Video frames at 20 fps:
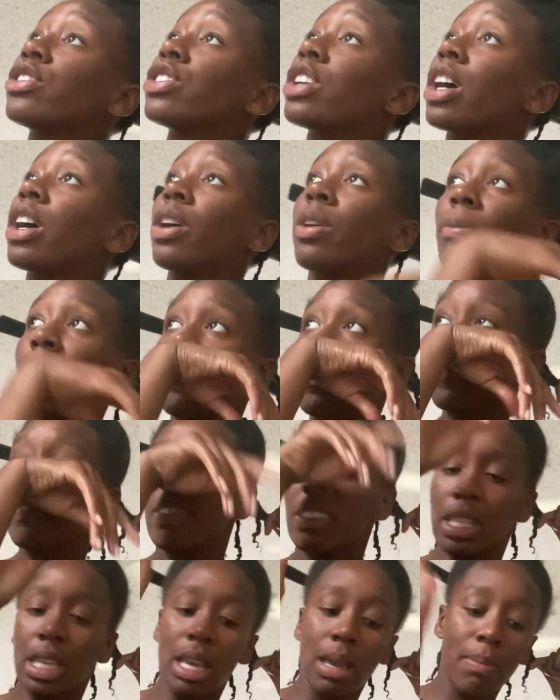So,
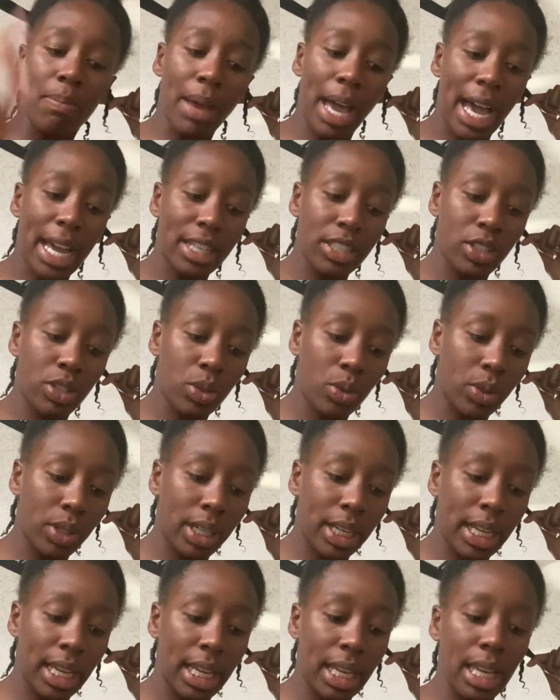
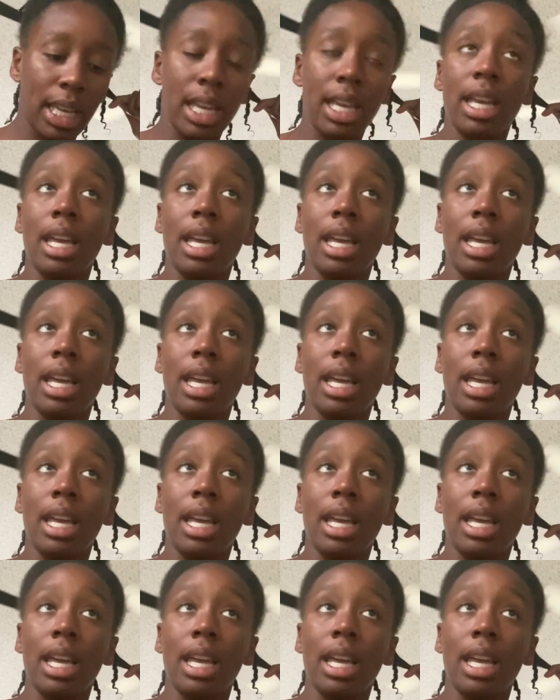backstory,